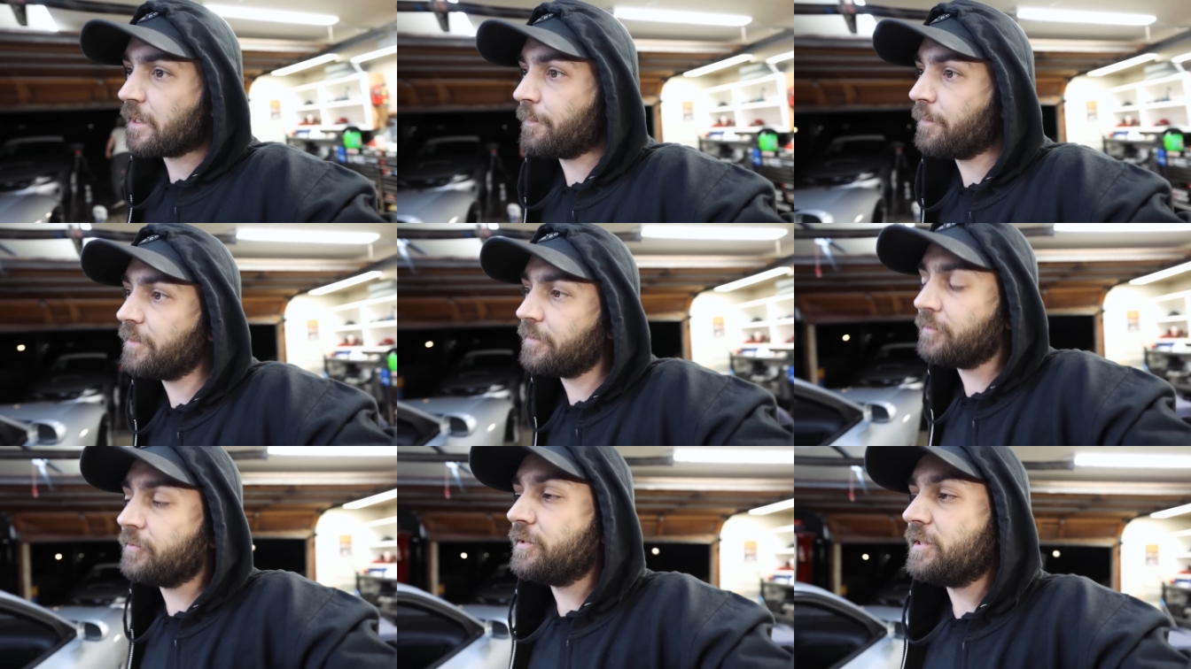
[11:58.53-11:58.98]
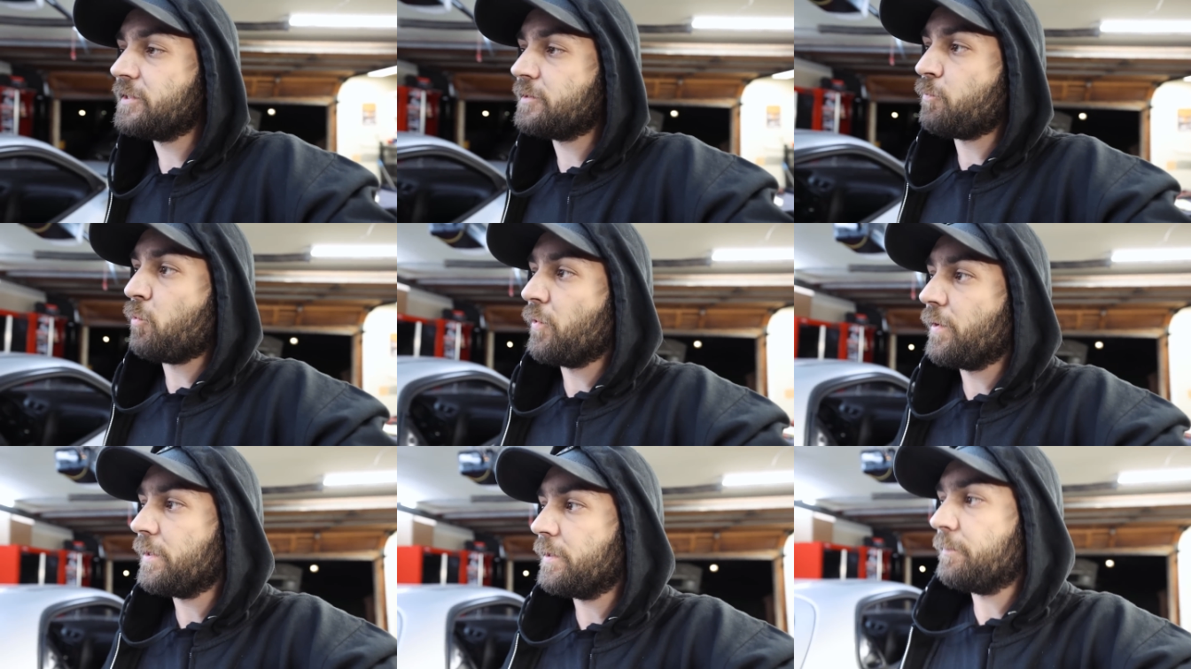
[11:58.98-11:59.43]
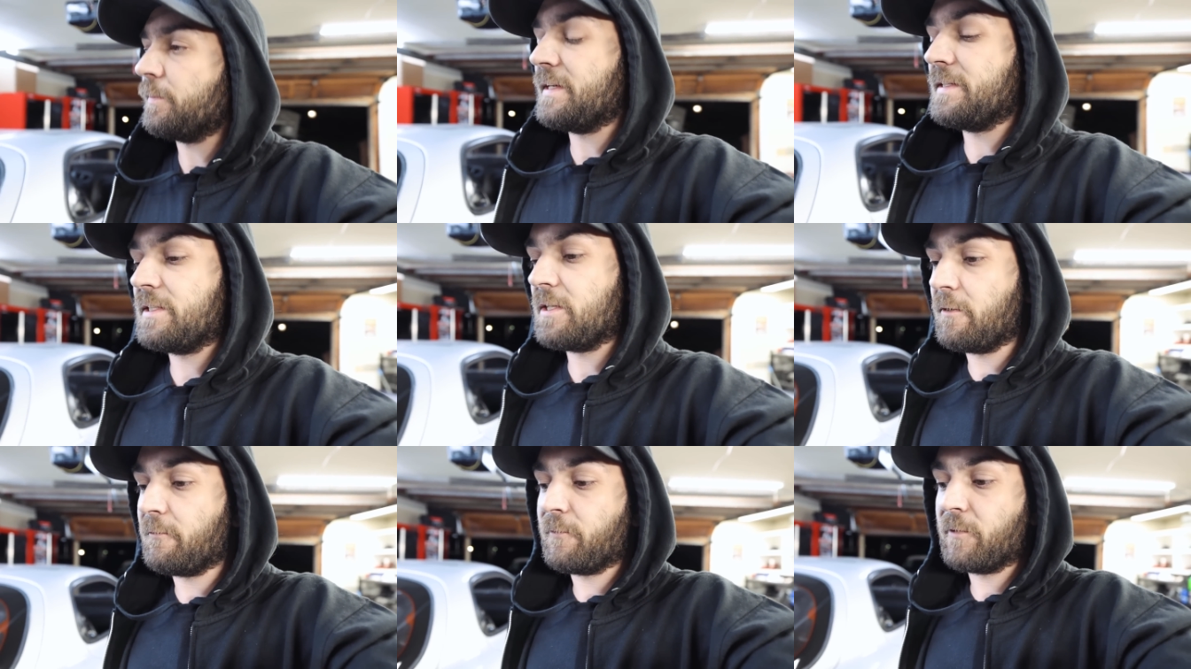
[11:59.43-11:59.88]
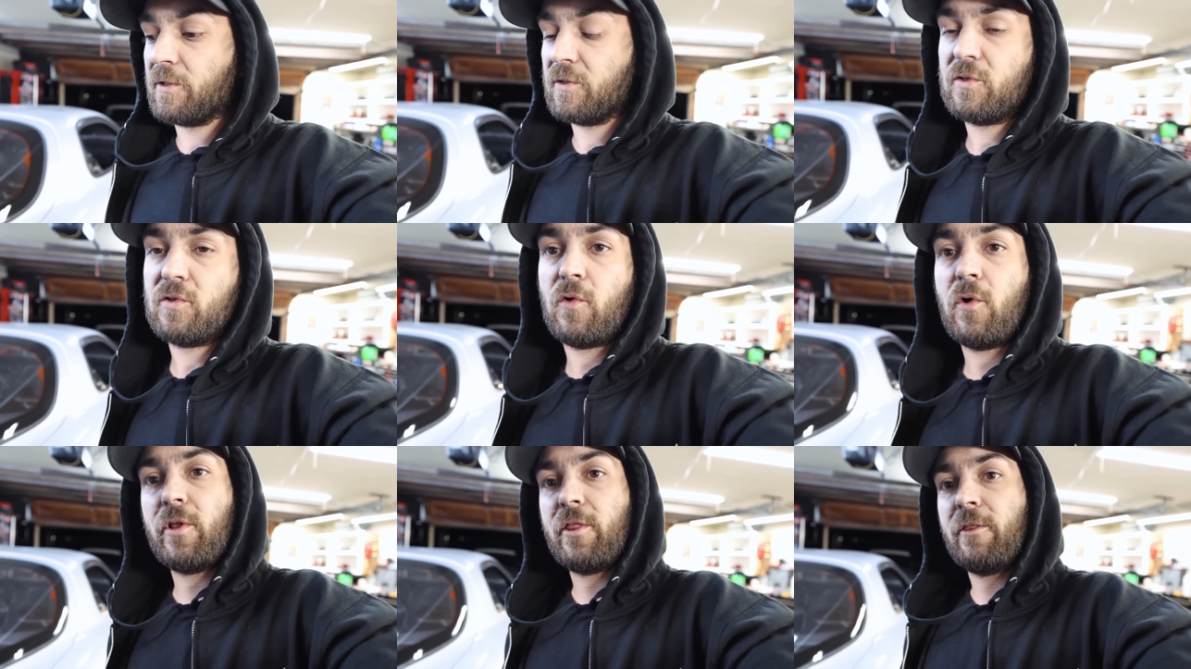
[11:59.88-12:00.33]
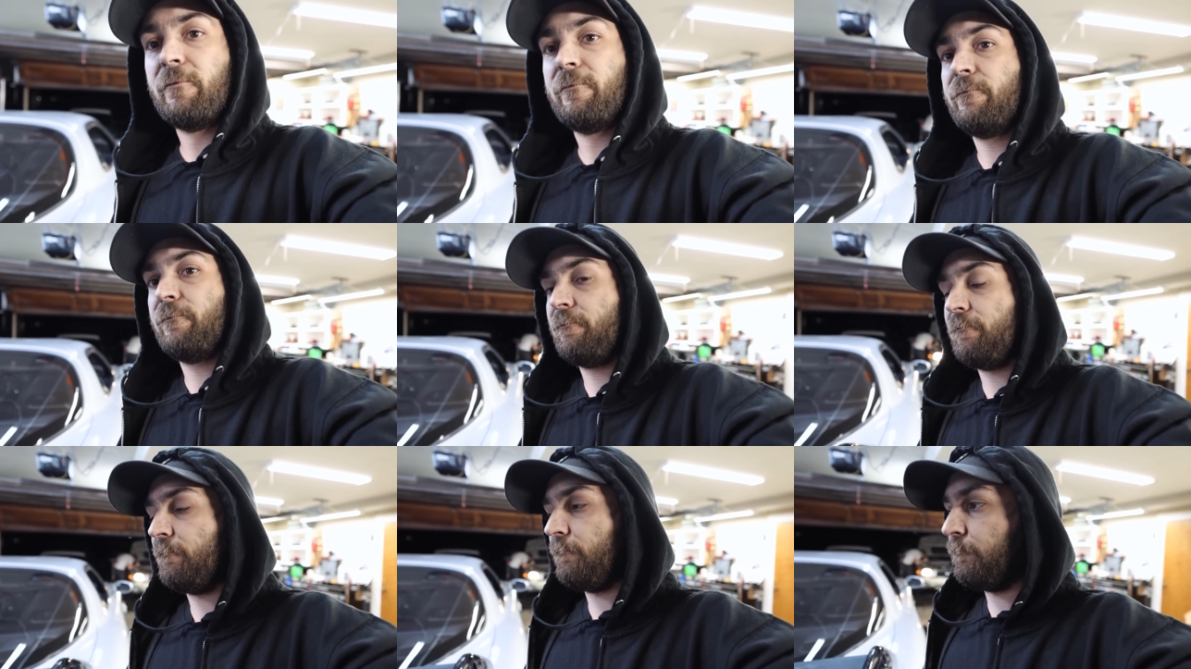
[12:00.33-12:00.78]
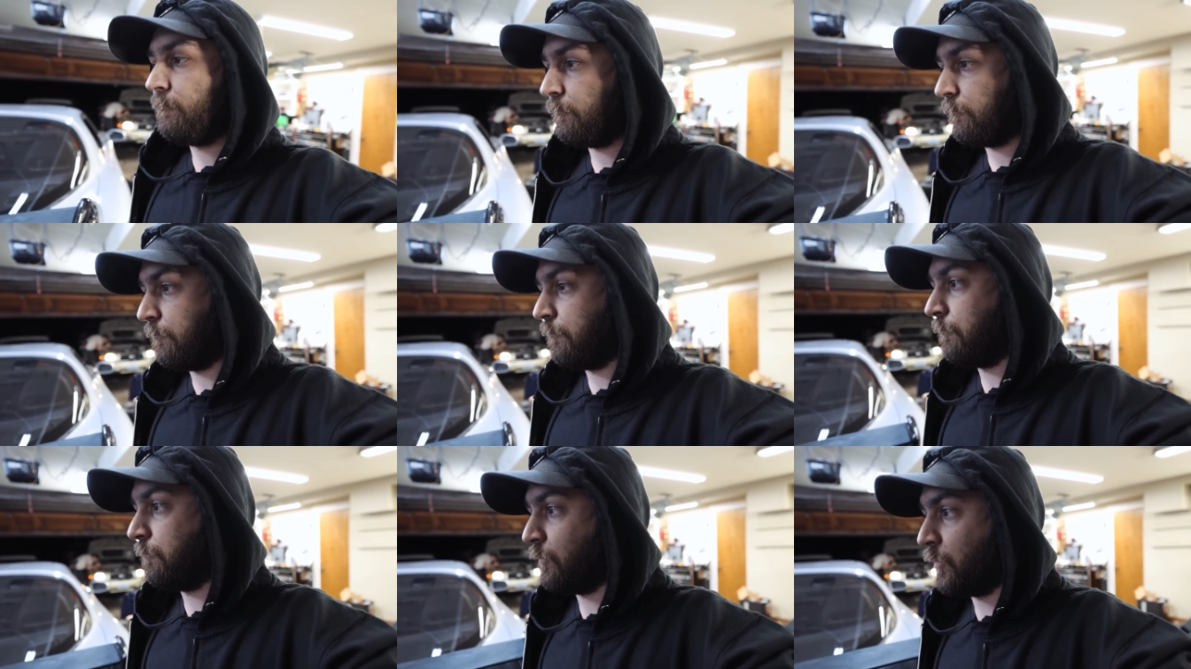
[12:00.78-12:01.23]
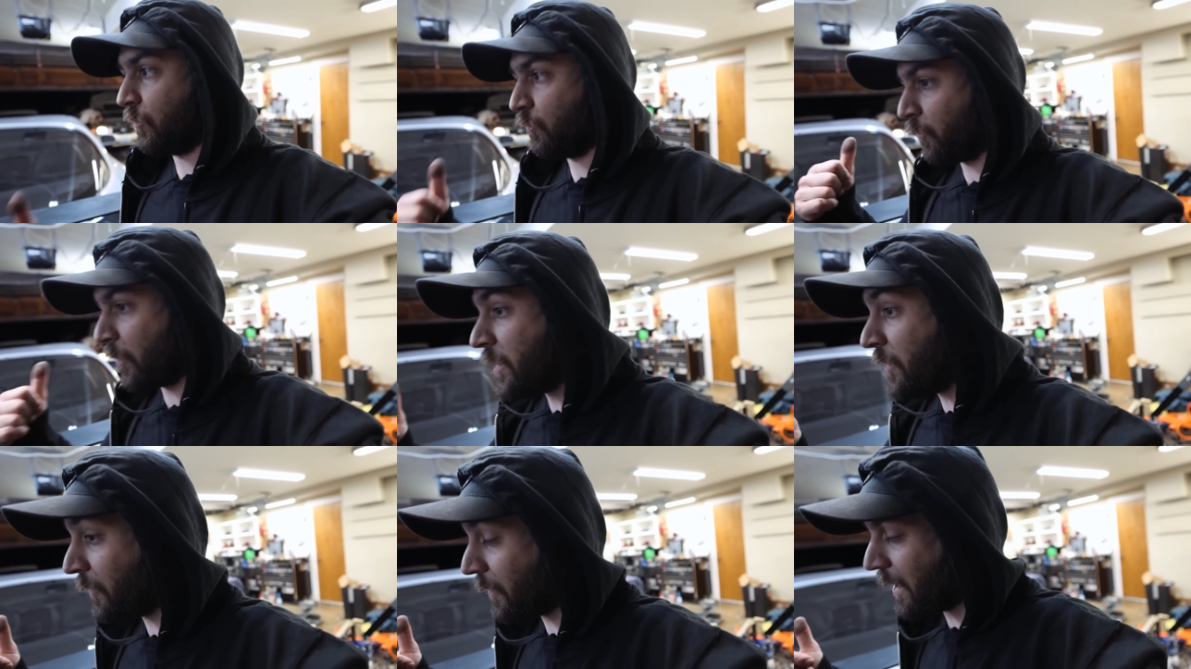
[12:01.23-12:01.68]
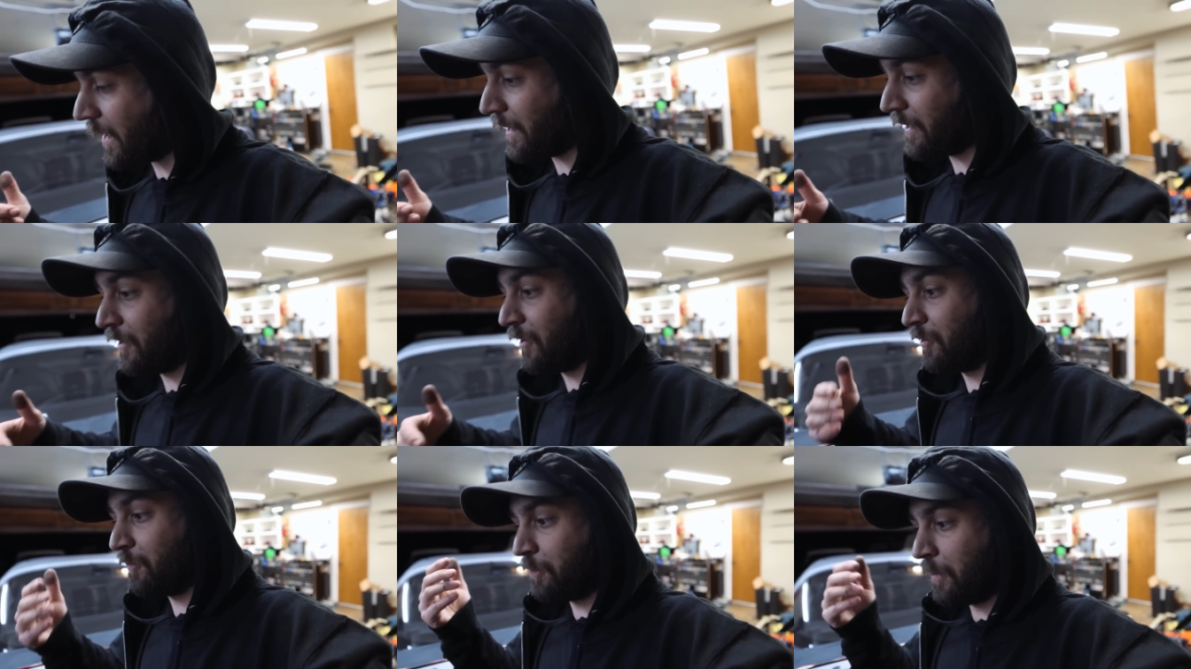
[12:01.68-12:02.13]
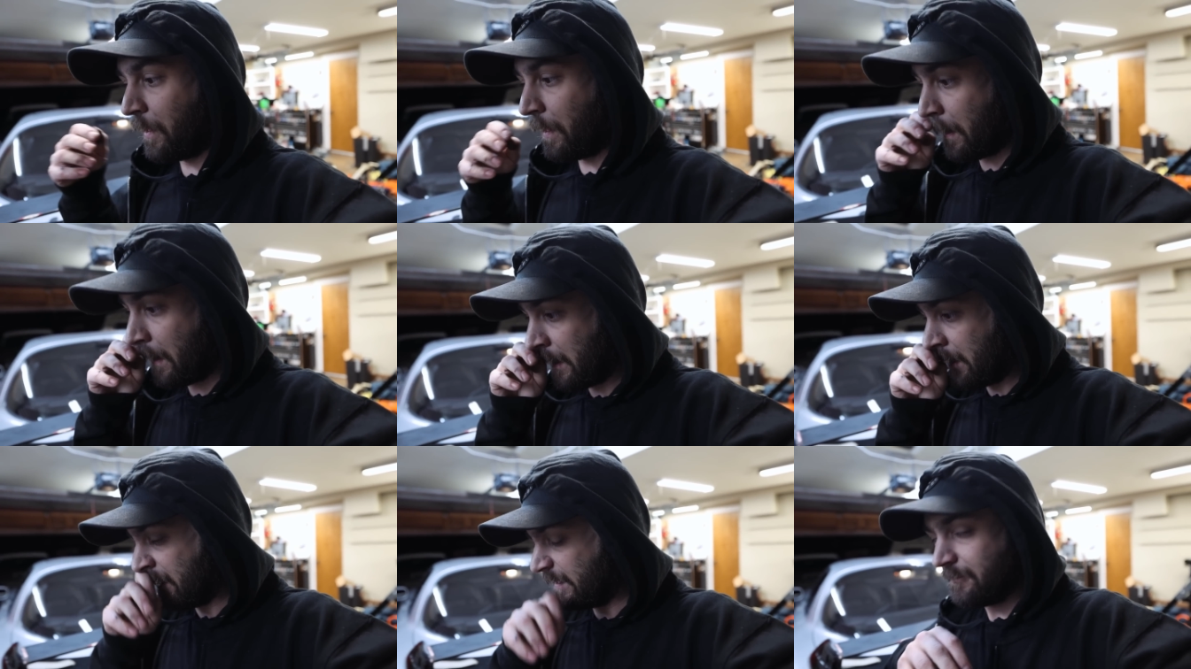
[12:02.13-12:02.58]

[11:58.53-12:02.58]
I'm a little disappointed in myself for destroying the the rear iron, but